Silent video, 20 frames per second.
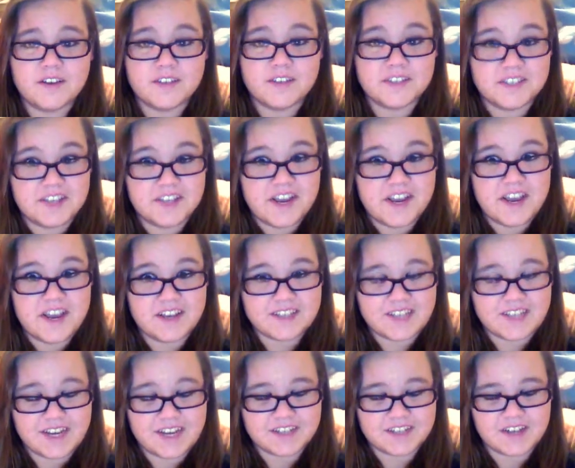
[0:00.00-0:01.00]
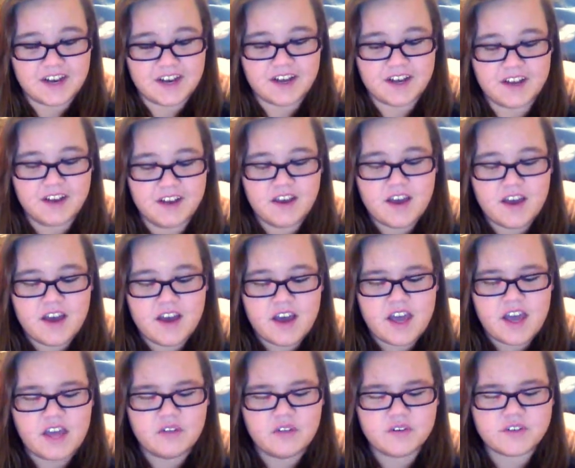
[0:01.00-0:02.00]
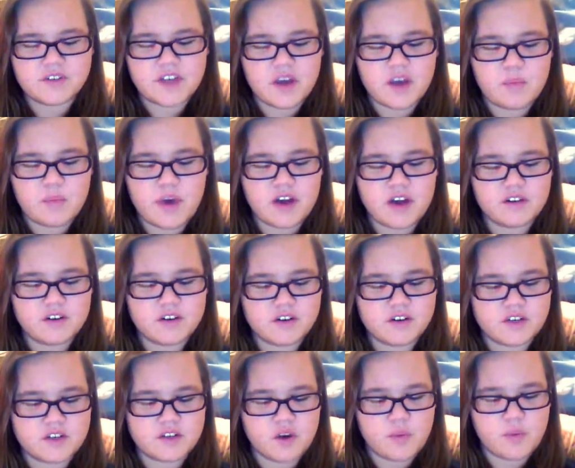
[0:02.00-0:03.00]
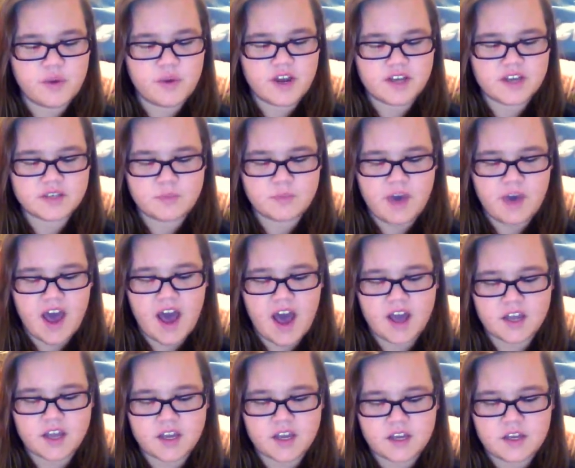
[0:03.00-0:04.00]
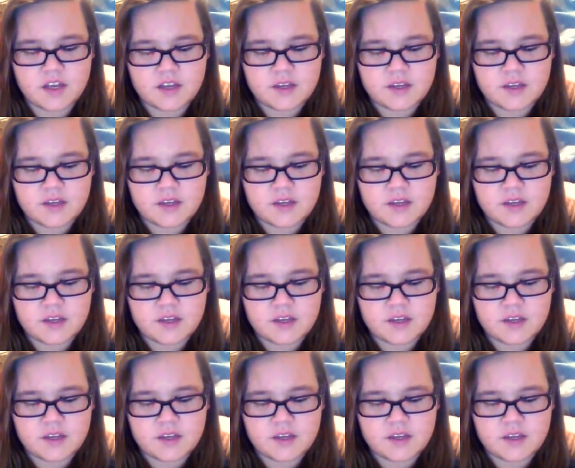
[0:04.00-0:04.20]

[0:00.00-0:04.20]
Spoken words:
Seeing Santa. He looked like a peddler just opening his pack.